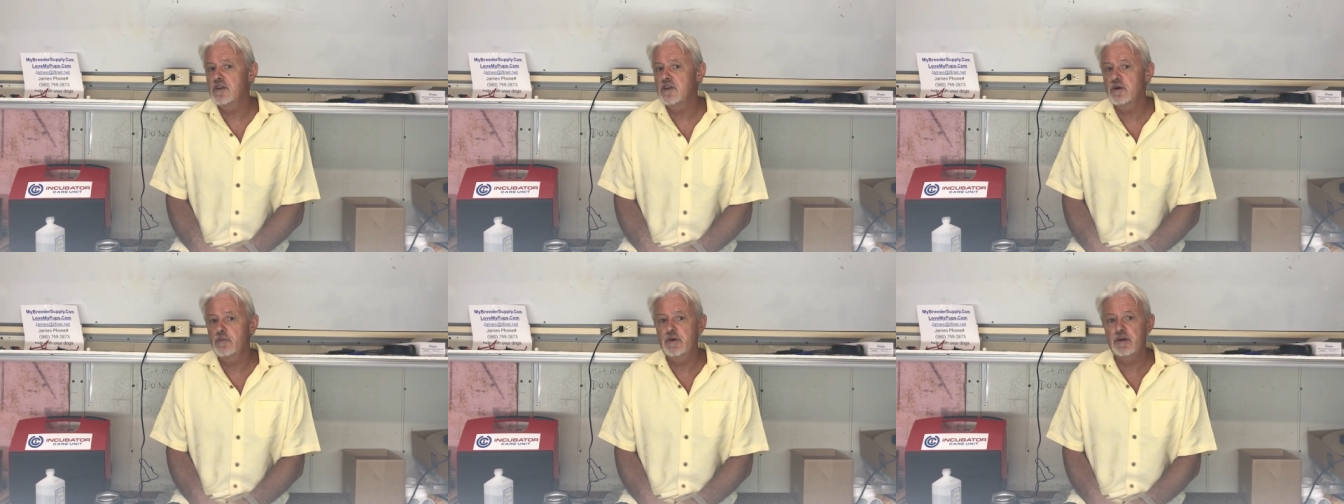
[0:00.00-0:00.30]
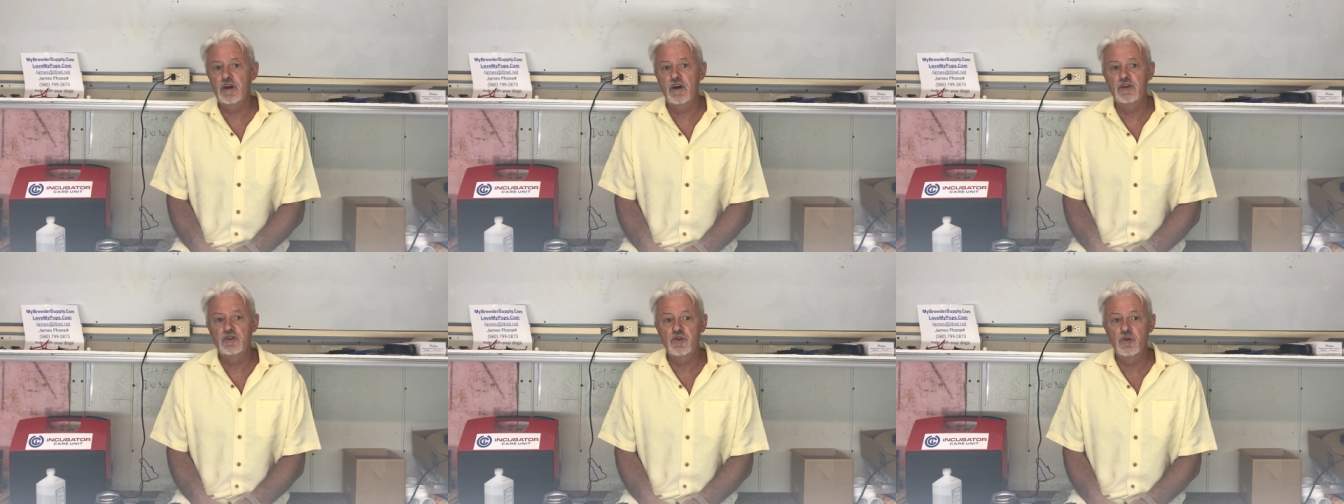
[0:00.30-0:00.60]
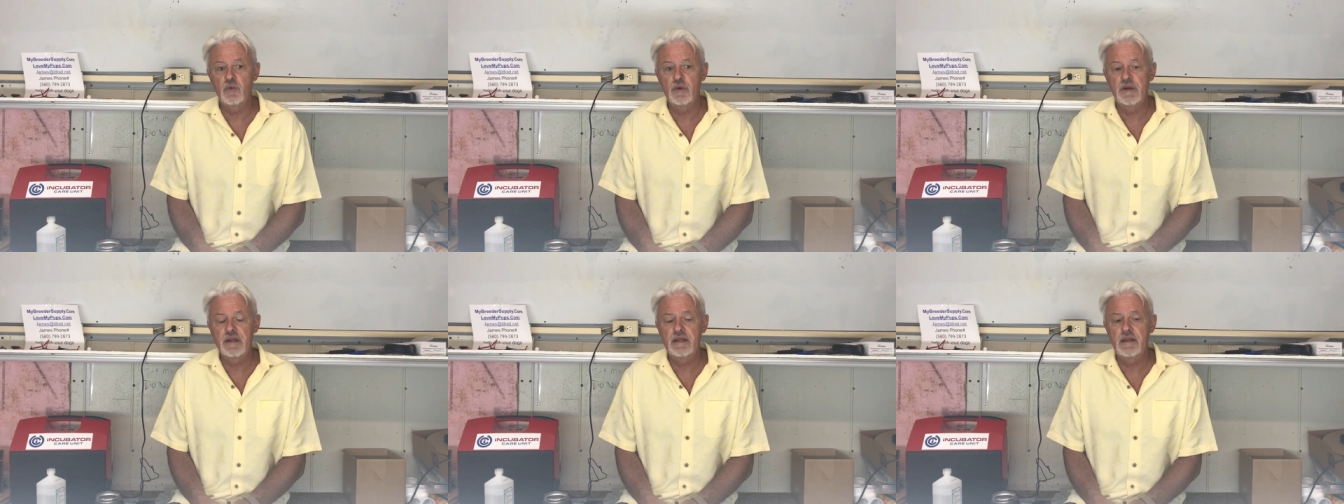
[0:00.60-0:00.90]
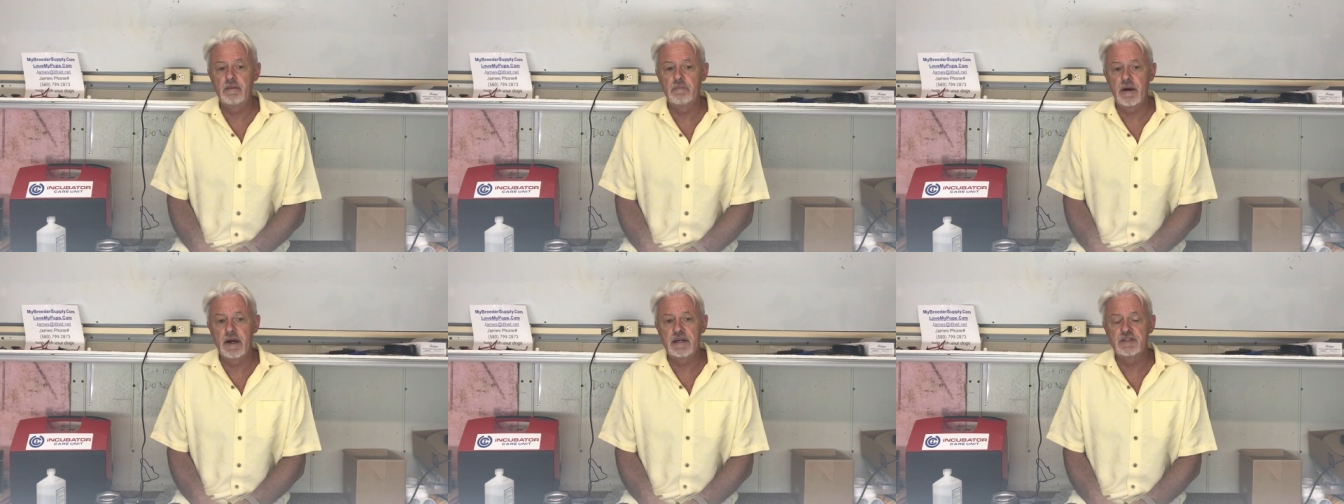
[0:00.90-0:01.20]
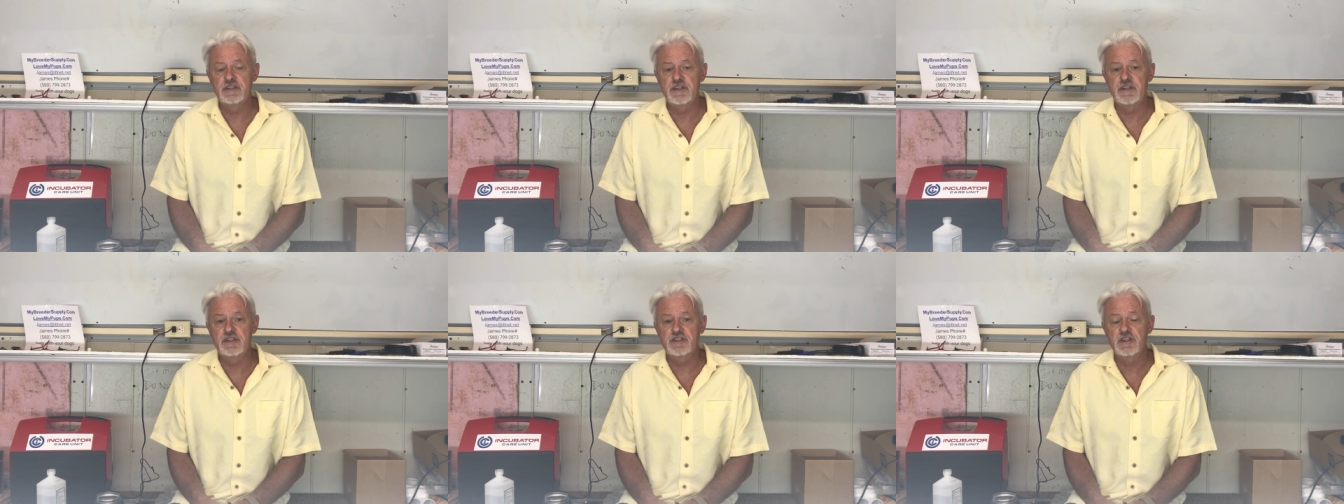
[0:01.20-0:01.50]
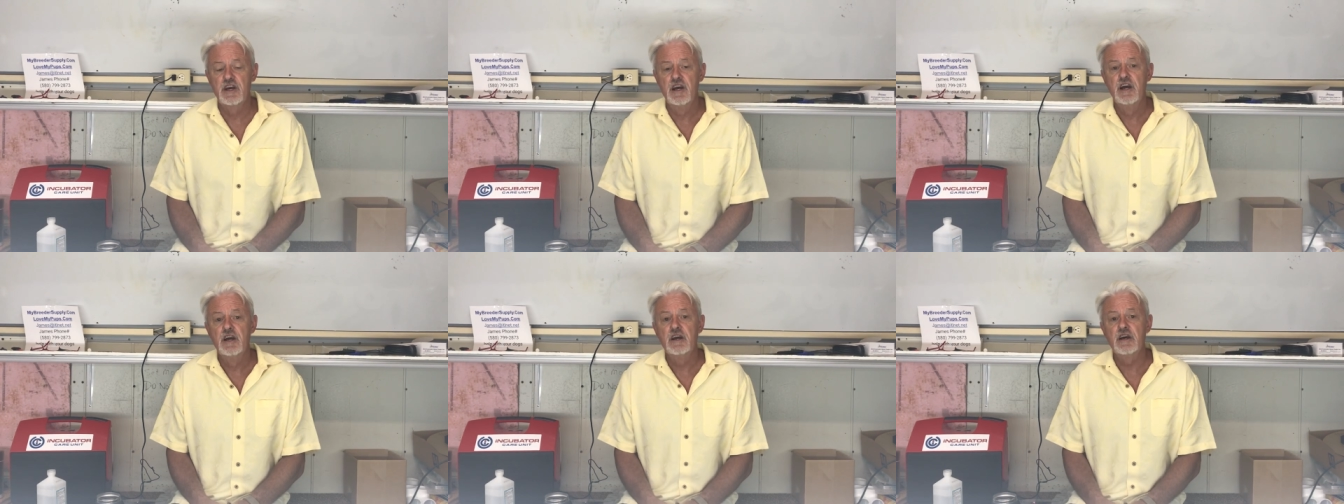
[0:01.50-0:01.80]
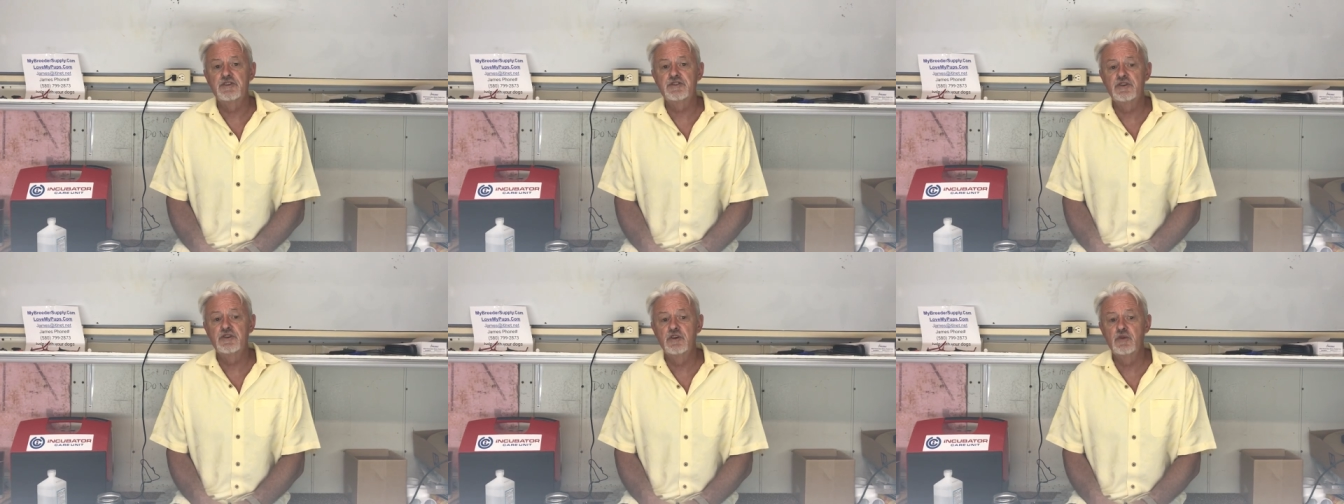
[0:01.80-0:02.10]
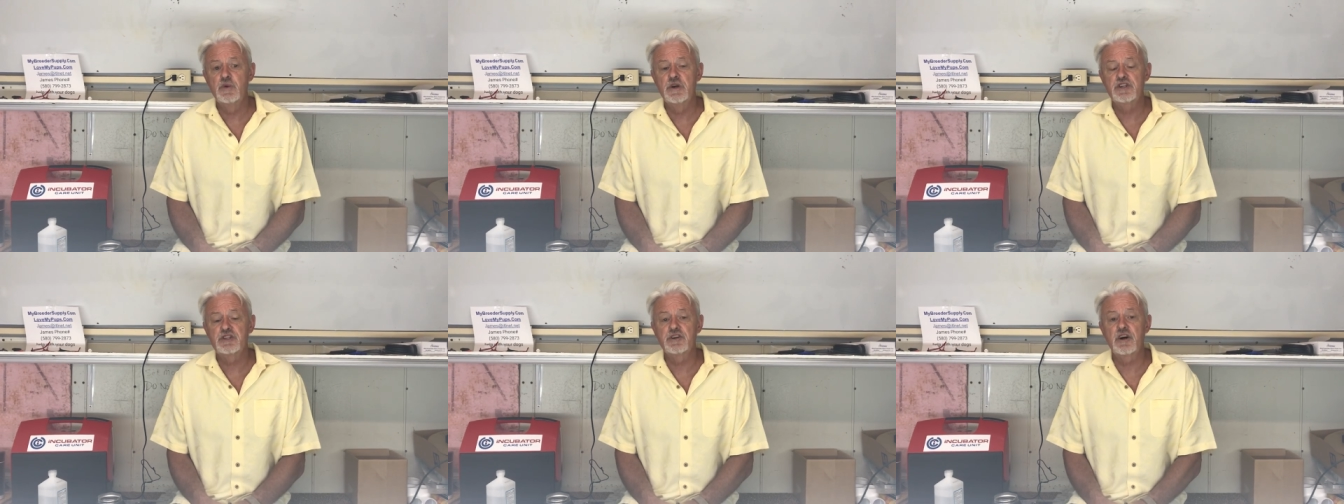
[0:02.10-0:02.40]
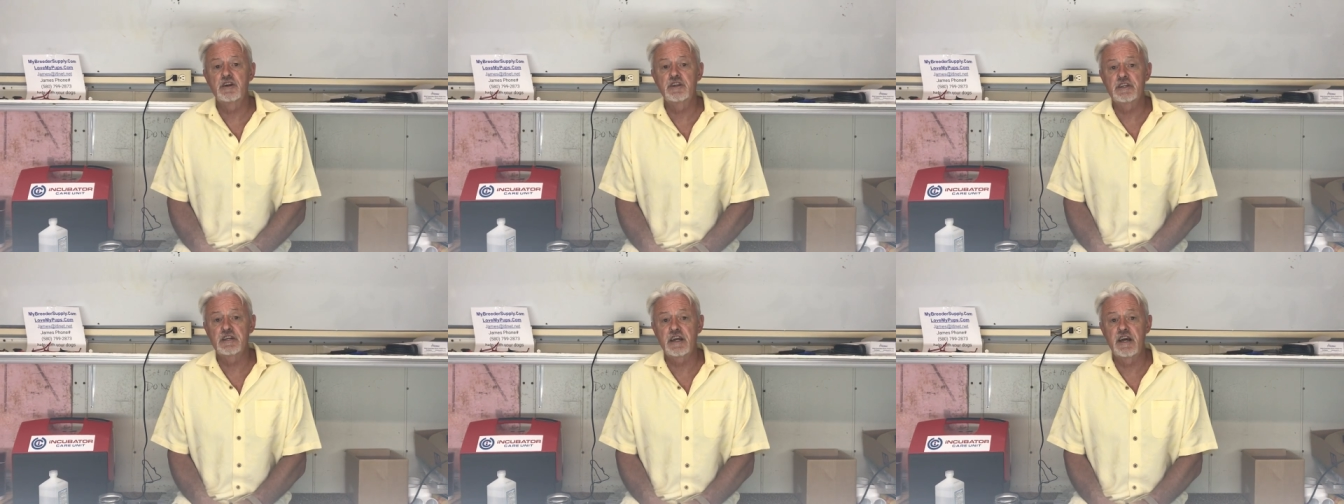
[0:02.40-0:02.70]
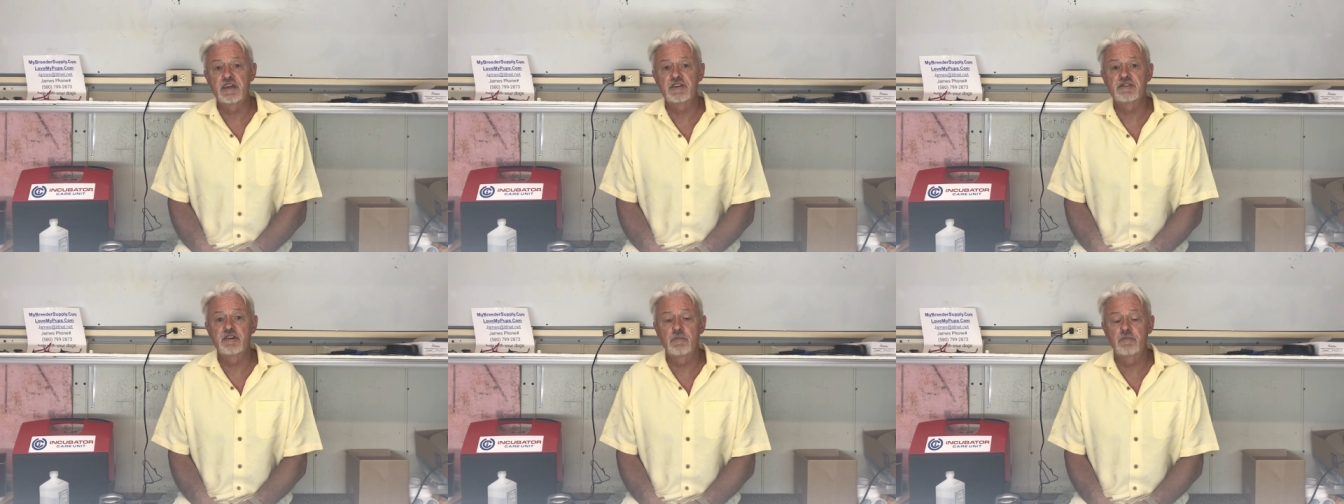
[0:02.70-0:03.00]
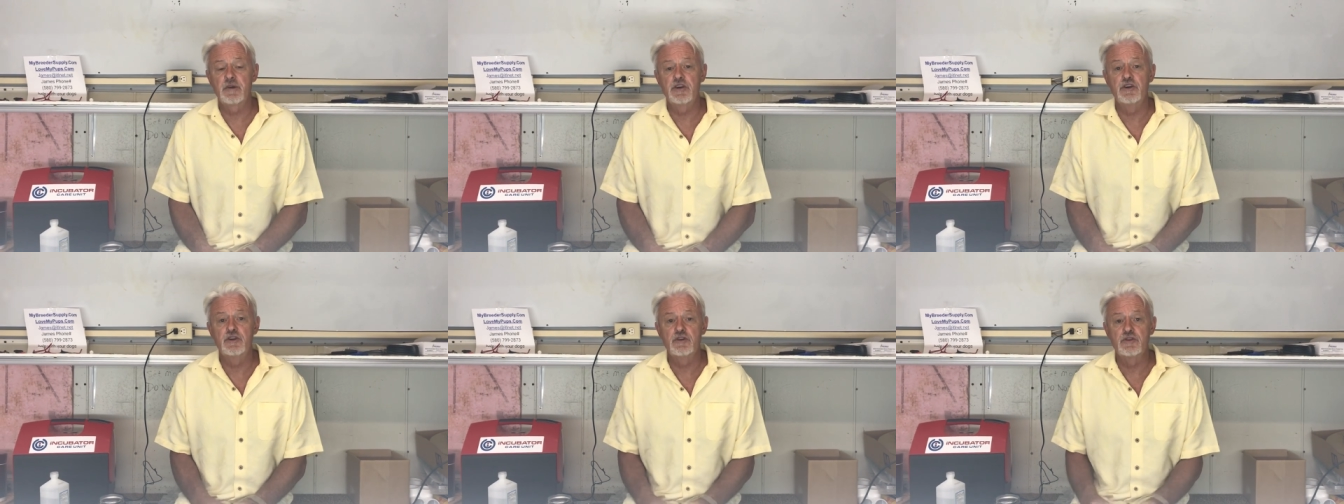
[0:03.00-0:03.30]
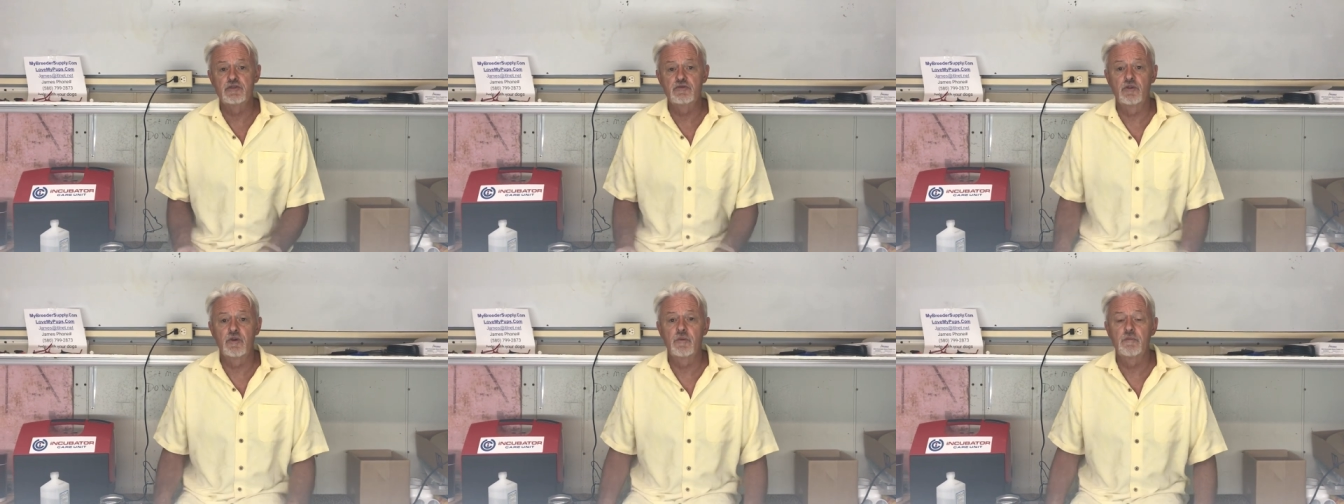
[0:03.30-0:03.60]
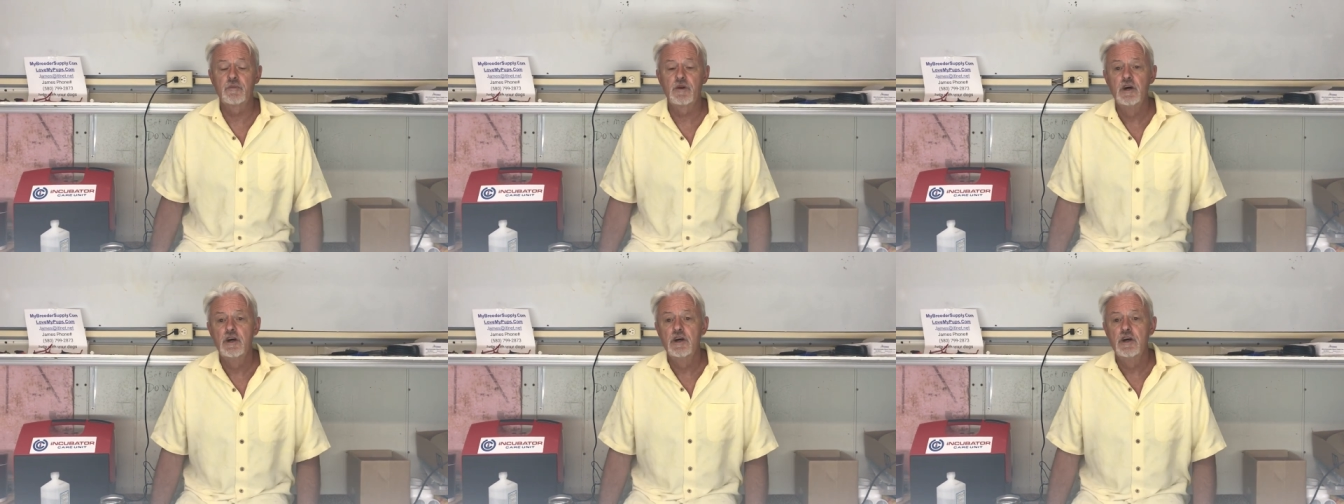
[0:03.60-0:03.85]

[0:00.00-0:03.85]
and then we go to a weekly basis until we start to get something useful.